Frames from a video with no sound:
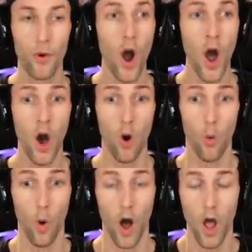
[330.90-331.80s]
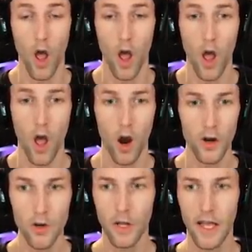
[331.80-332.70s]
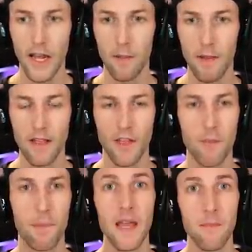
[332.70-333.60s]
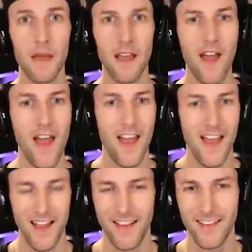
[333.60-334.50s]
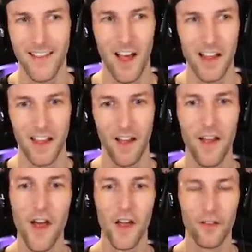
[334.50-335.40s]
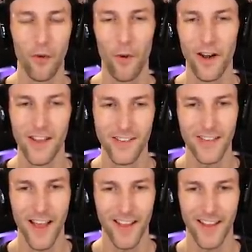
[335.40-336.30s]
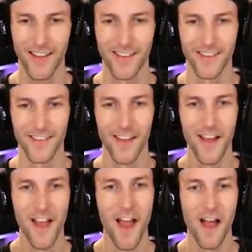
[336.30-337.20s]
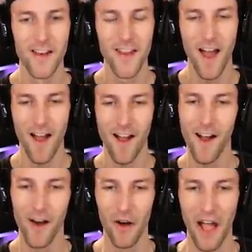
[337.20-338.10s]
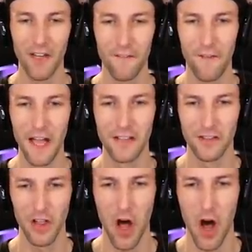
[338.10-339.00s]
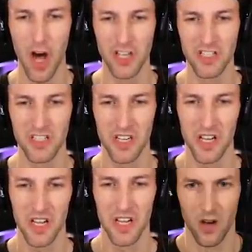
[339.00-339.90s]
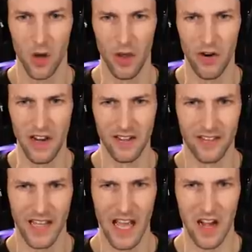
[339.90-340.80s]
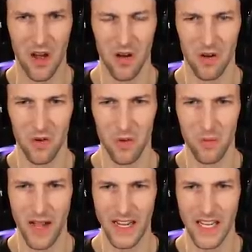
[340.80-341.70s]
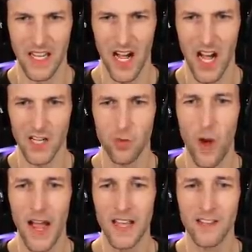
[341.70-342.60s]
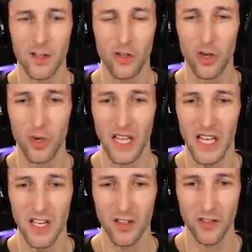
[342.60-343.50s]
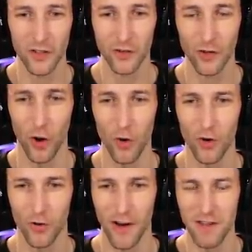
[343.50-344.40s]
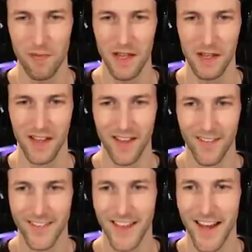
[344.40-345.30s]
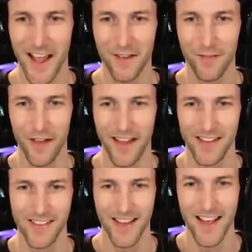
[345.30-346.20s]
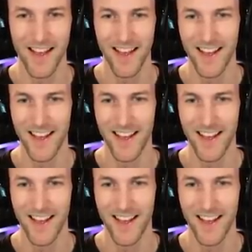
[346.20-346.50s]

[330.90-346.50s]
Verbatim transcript: Bro! Are you kidding me? They beat me in like twenty seconds. No, Eggface lost. Oh, there he is again. Oh my gosh. Why is it? Dude, he is just so creepy with that Eggface.